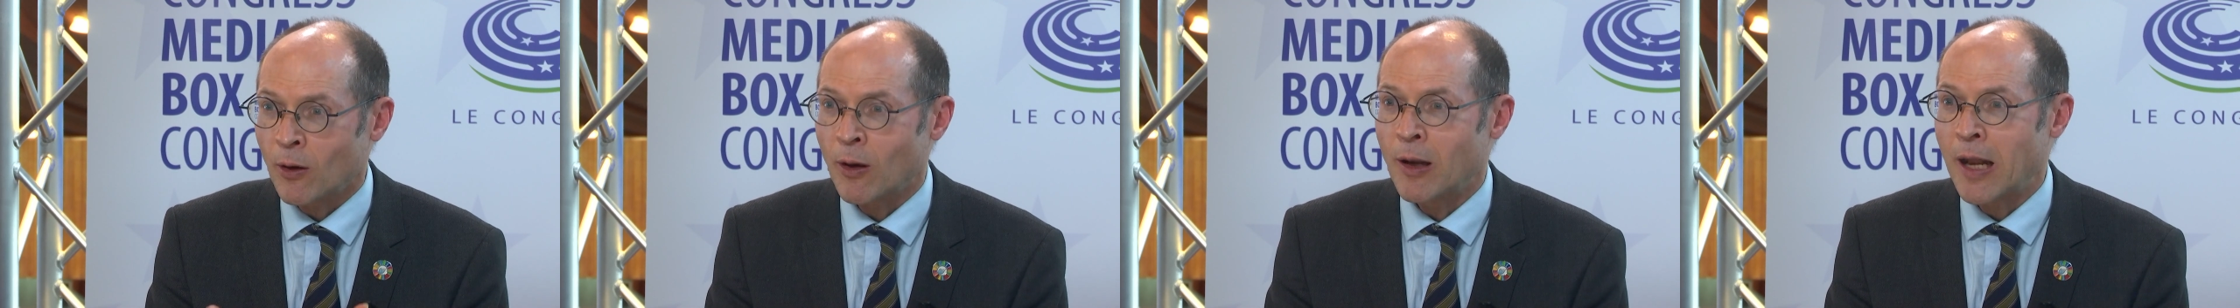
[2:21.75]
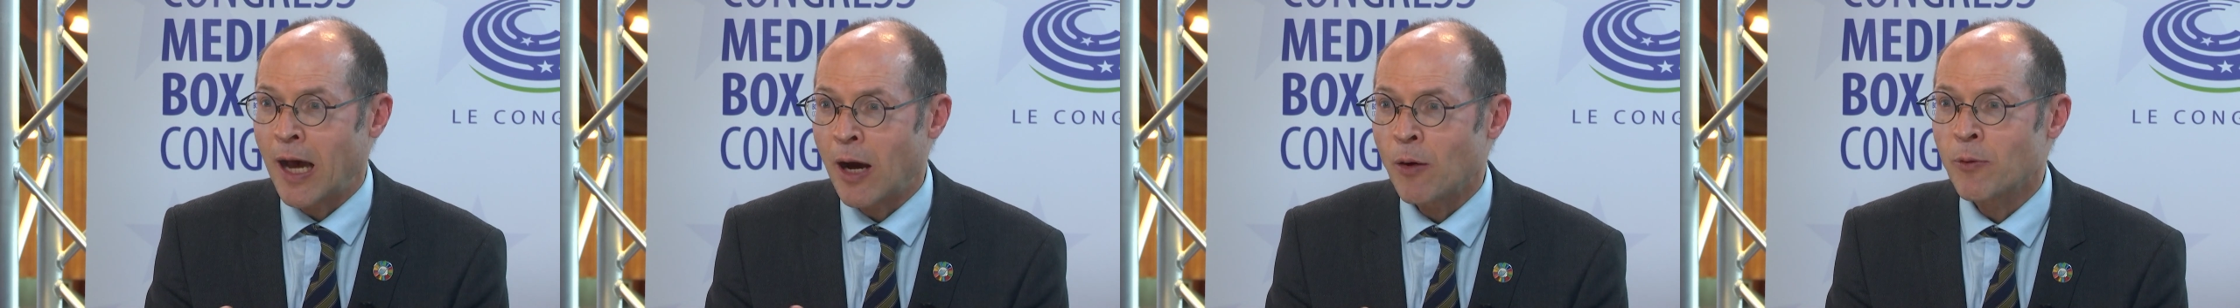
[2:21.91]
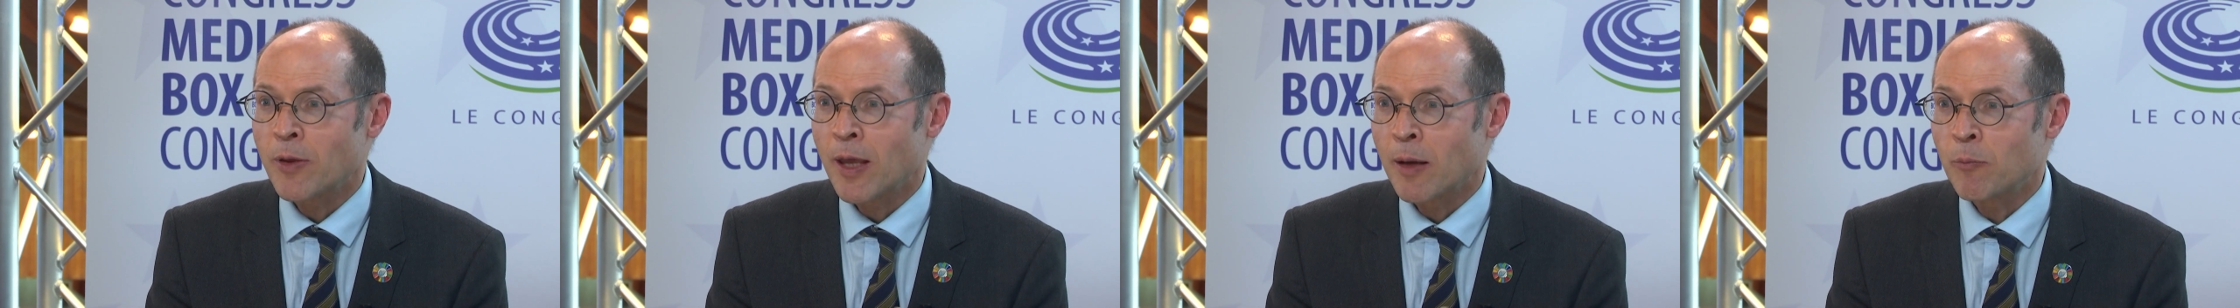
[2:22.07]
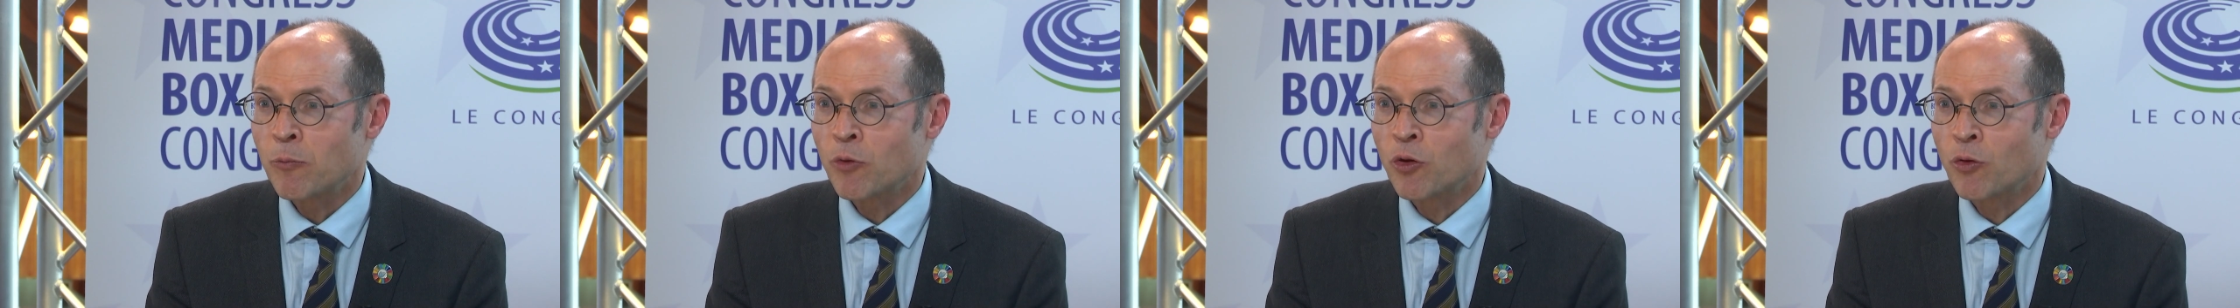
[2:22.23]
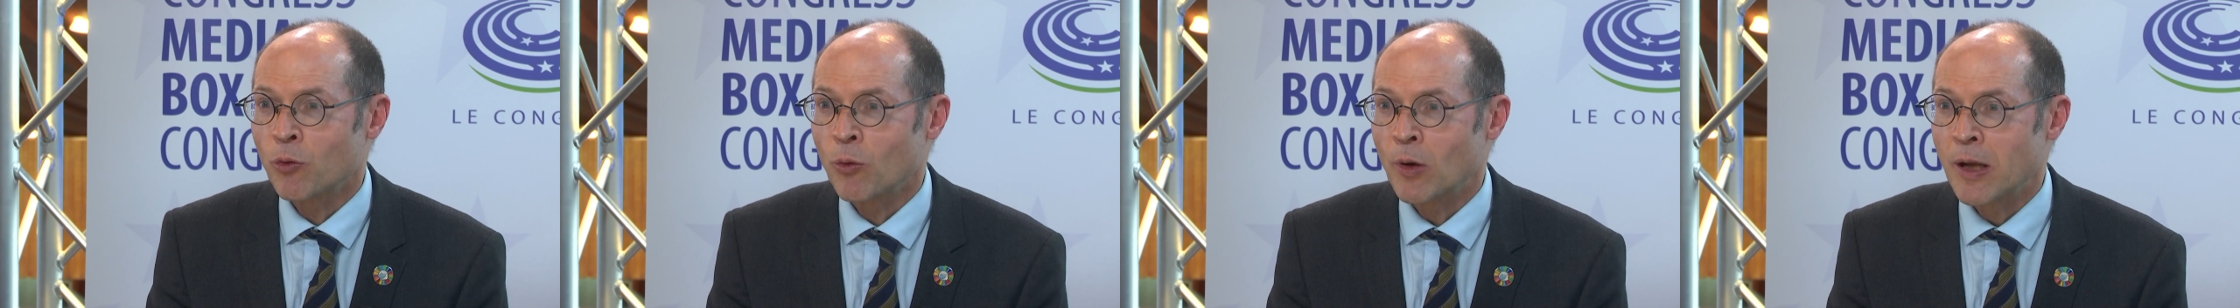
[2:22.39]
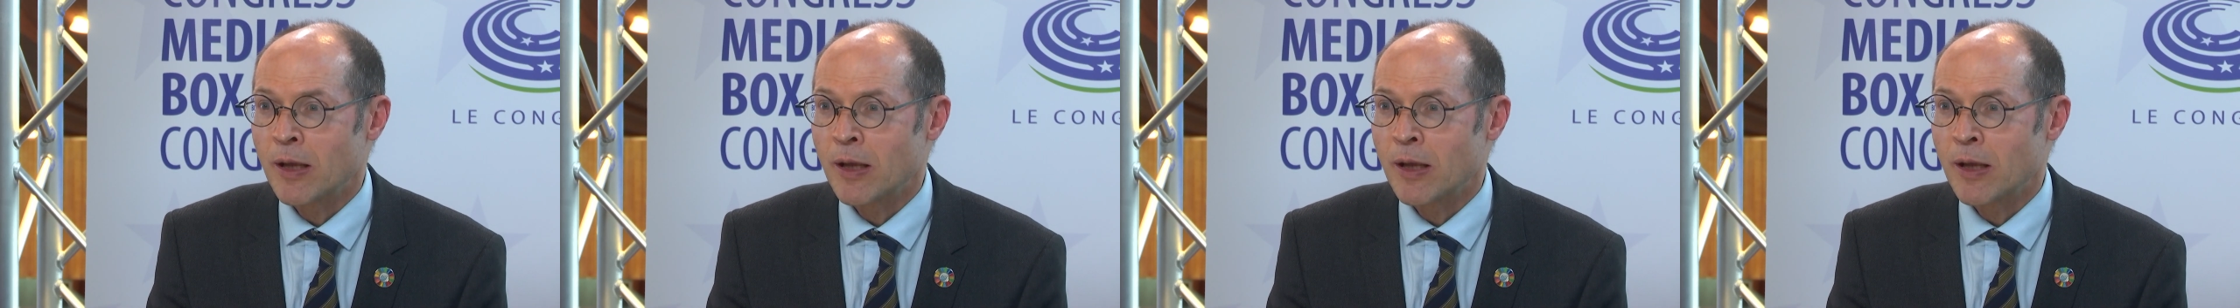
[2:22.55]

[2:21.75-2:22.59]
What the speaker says: allow them to